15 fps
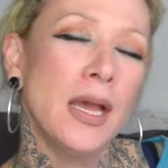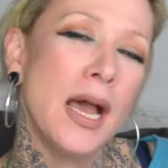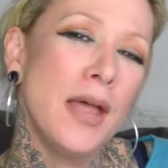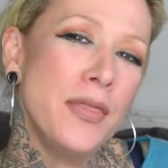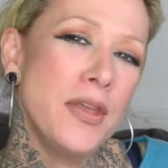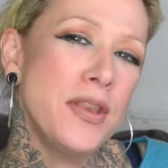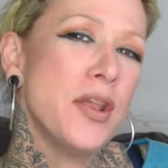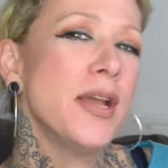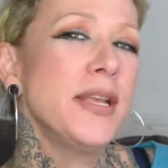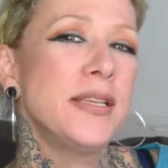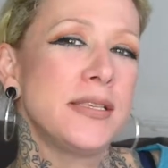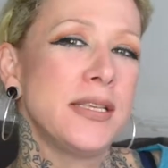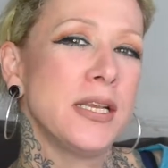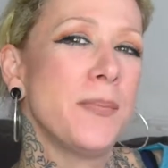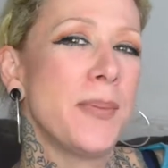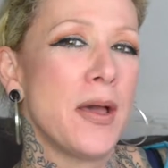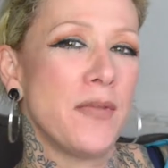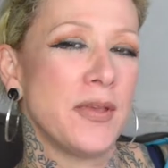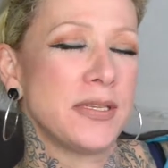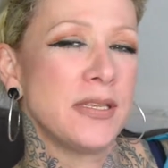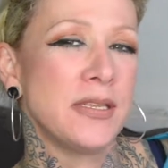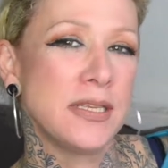And the nice thing about
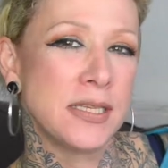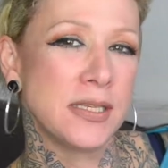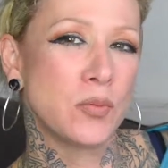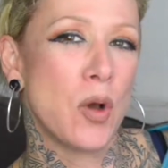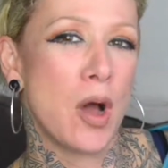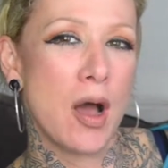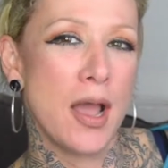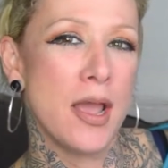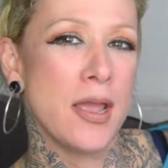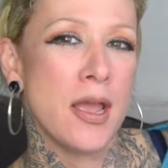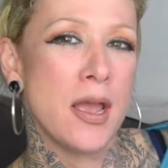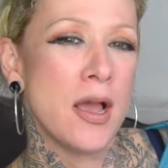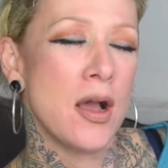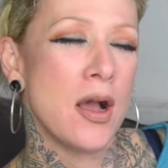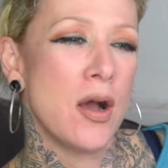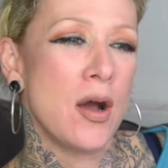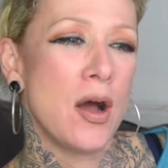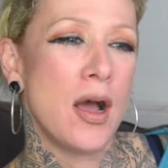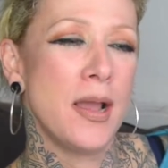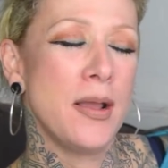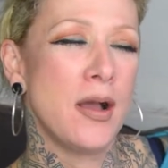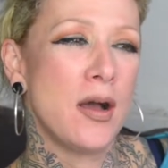this, and this is what
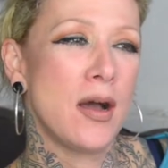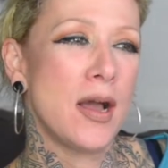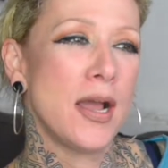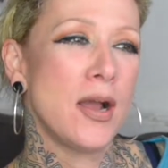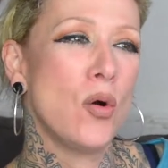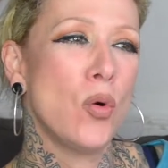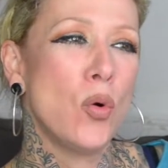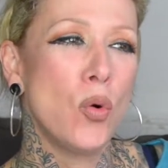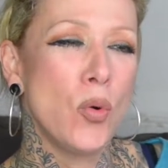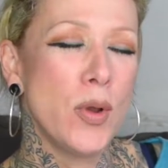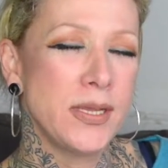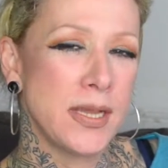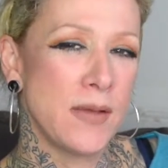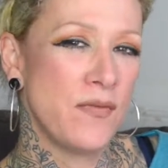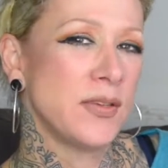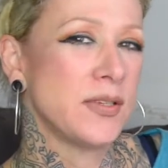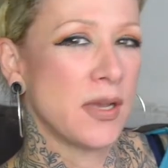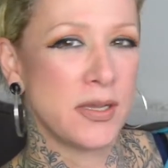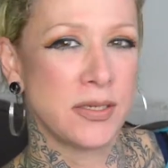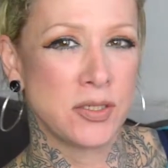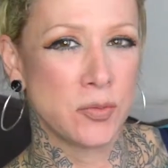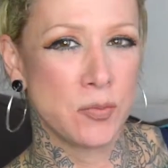I always
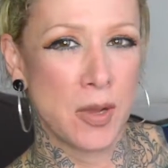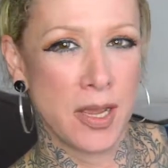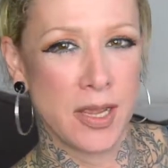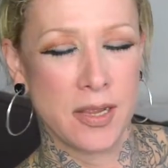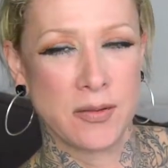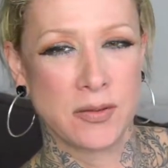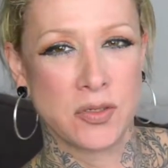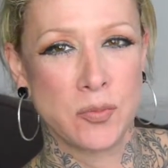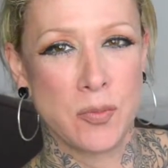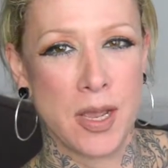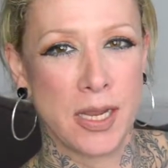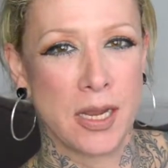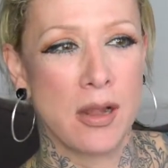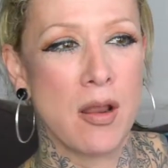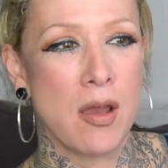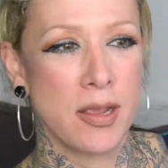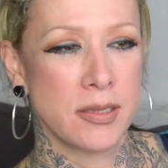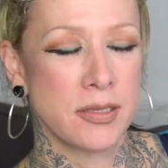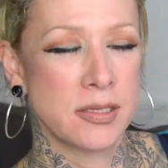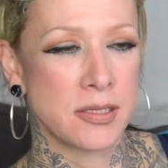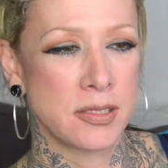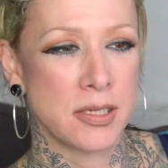emphasize to my
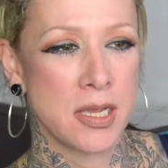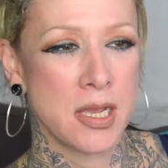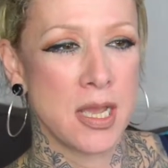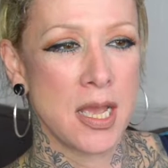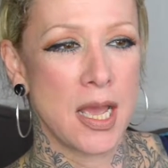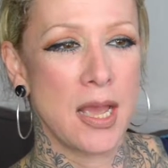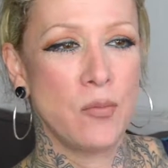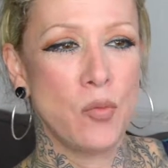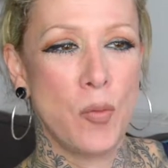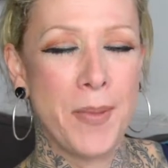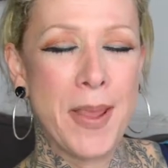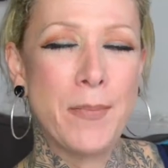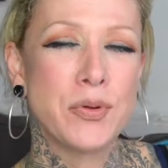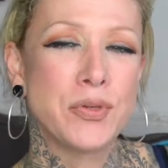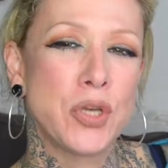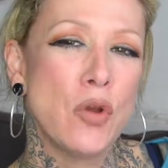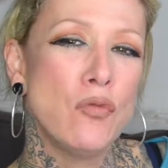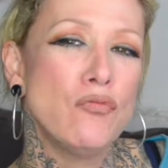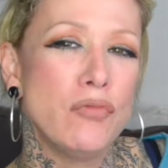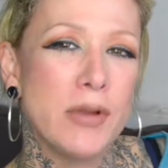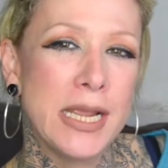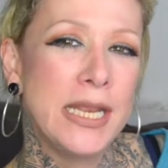clients, and what people
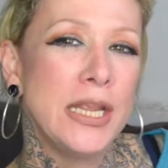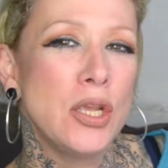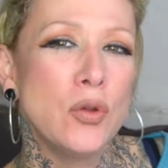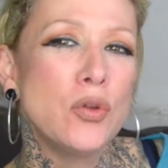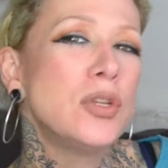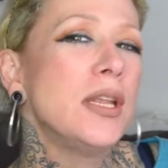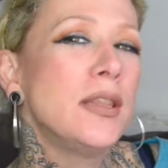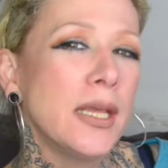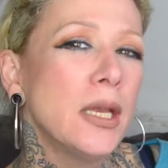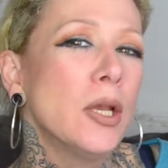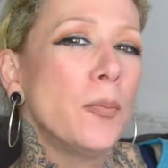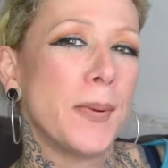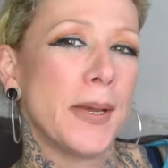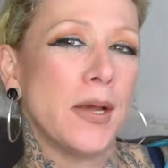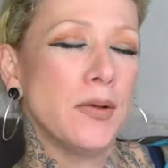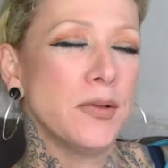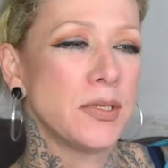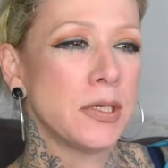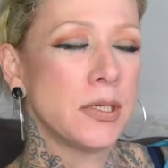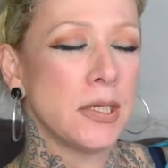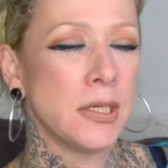don't really usually think about,